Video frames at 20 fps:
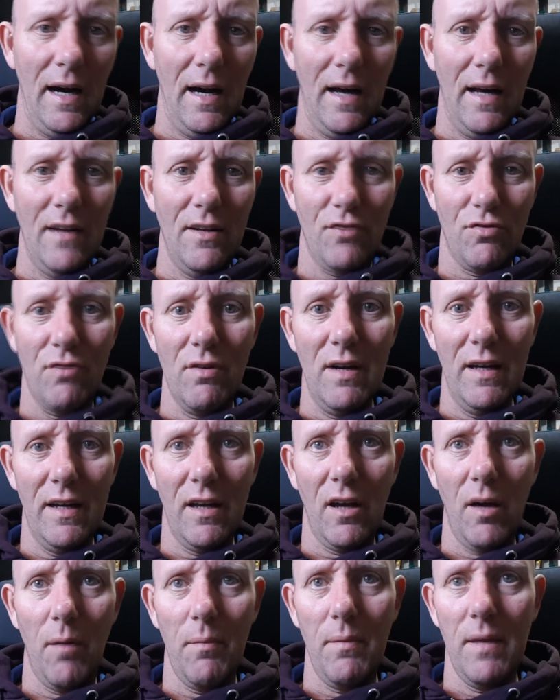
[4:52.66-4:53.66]
it's really
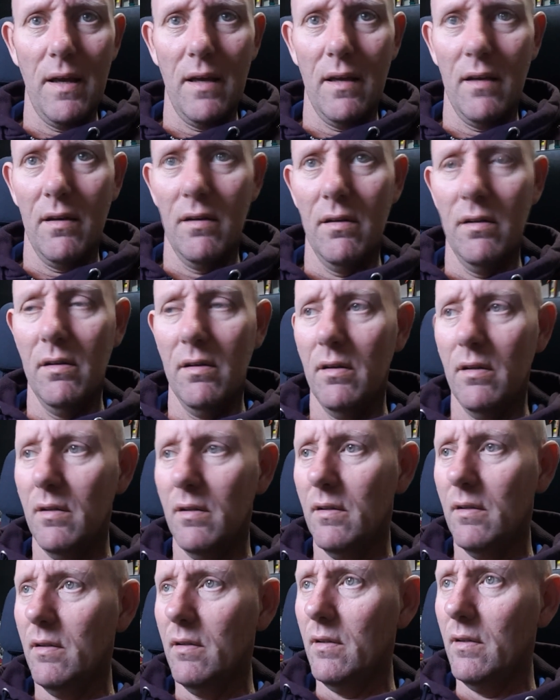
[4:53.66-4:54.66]
got me
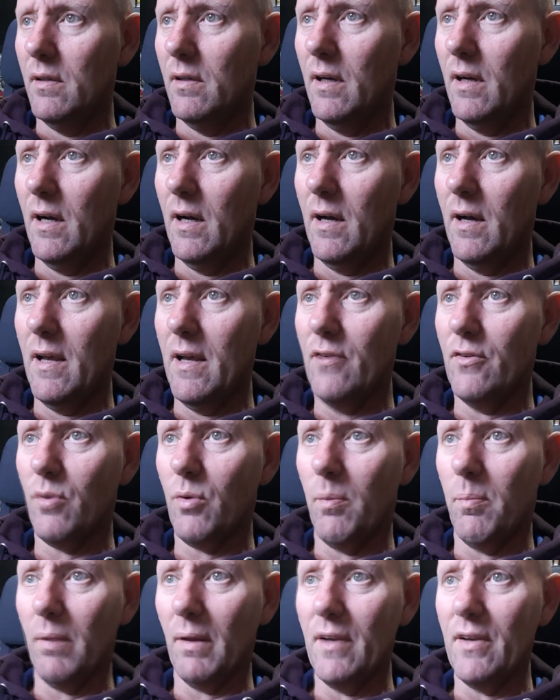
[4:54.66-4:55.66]
into
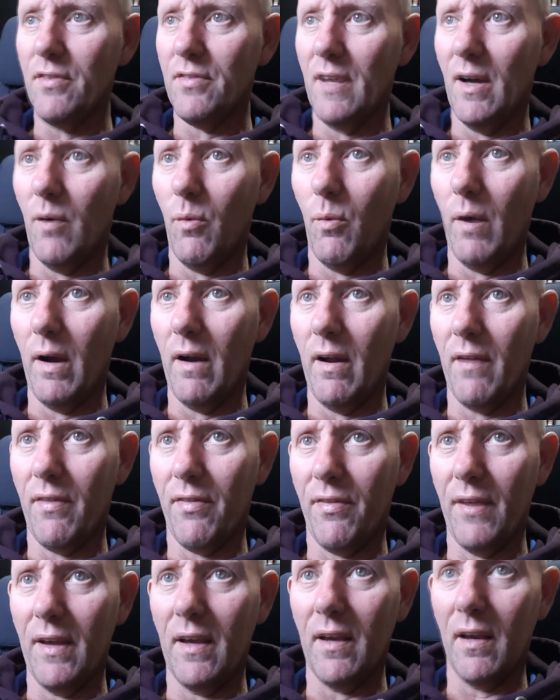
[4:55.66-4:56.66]
a place now where I
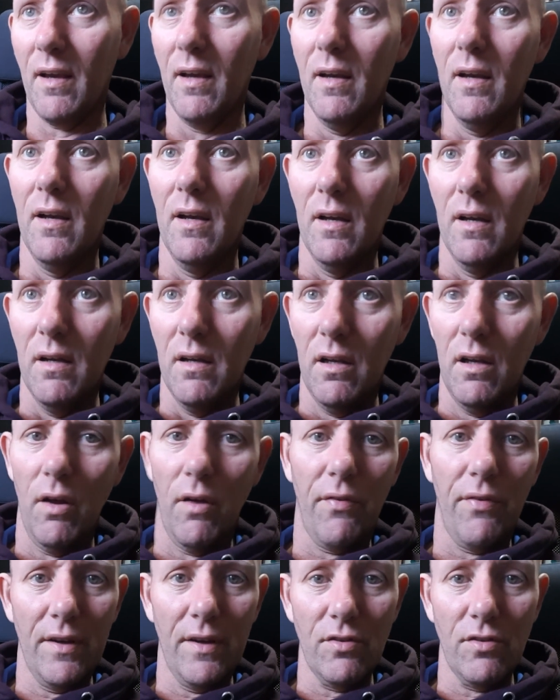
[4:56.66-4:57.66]
think,
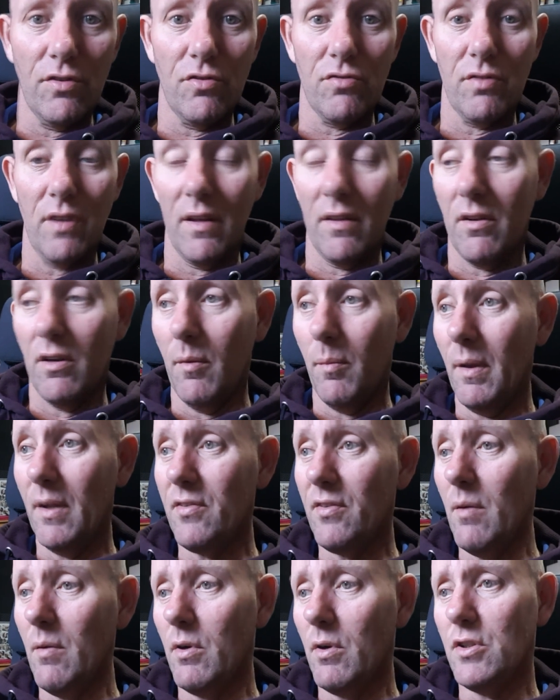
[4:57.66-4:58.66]
things are strengthening up. I'll
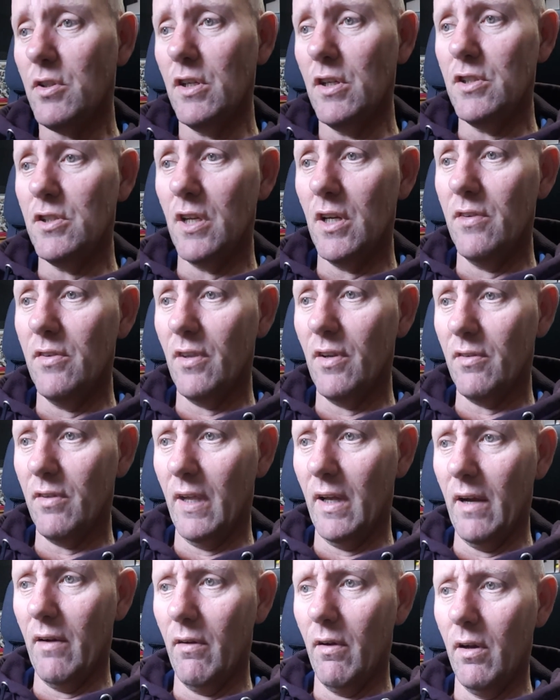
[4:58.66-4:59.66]
see what she says
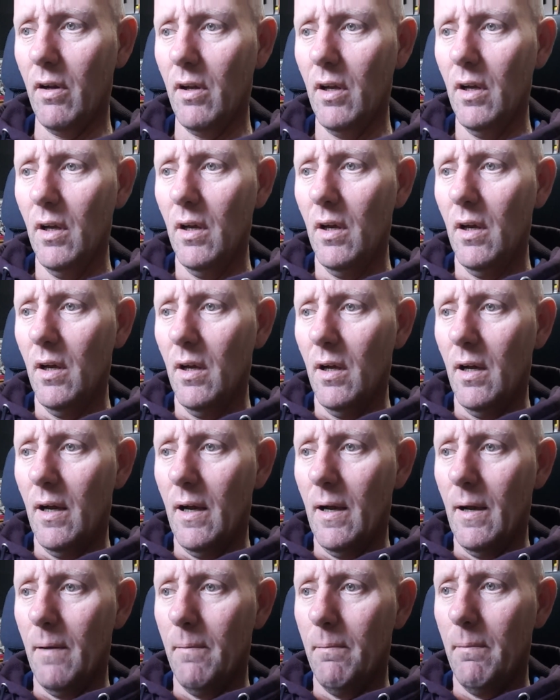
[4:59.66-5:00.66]
later on.
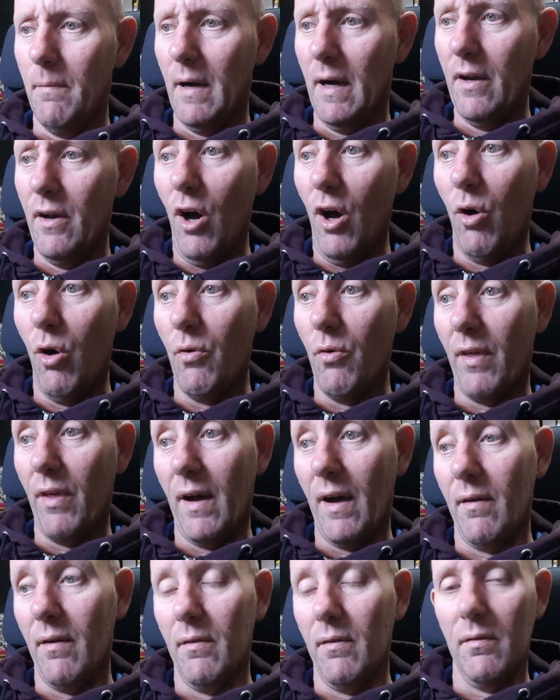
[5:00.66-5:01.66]
I know
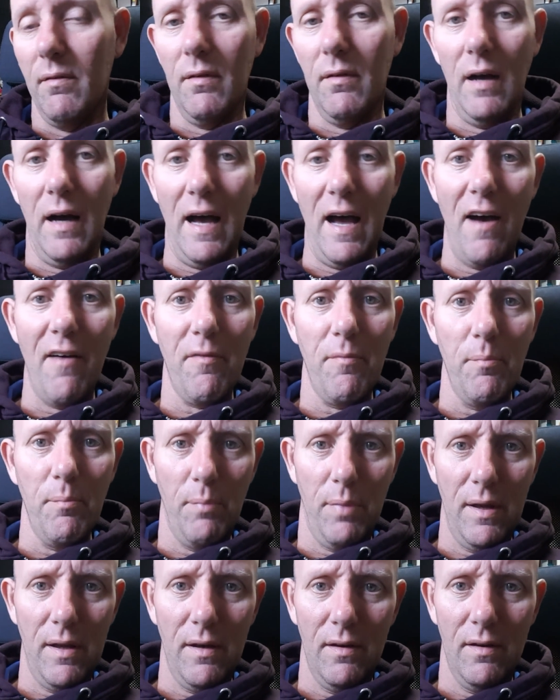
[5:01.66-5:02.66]
that I haven't
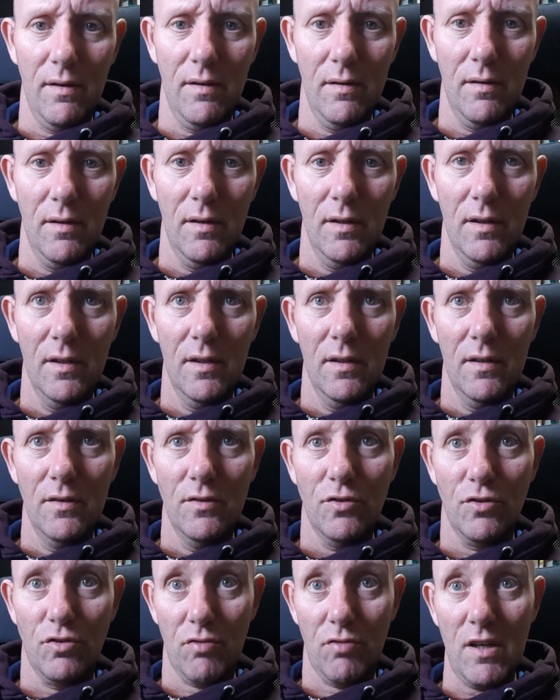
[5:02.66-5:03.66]
been
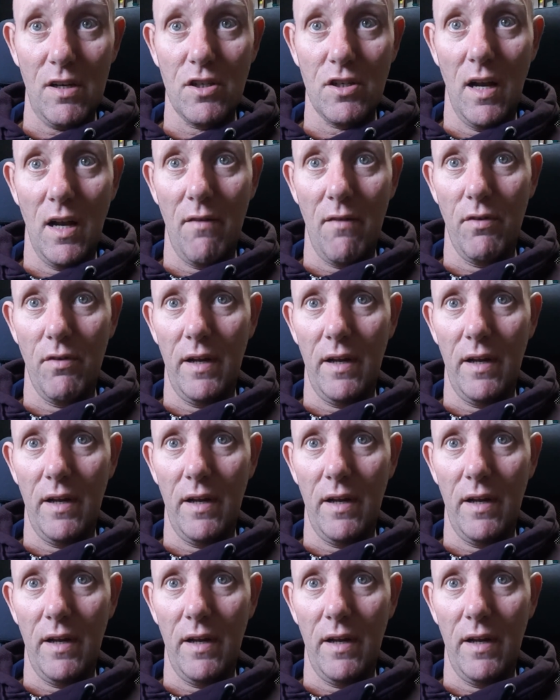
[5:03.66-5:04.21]
stretching every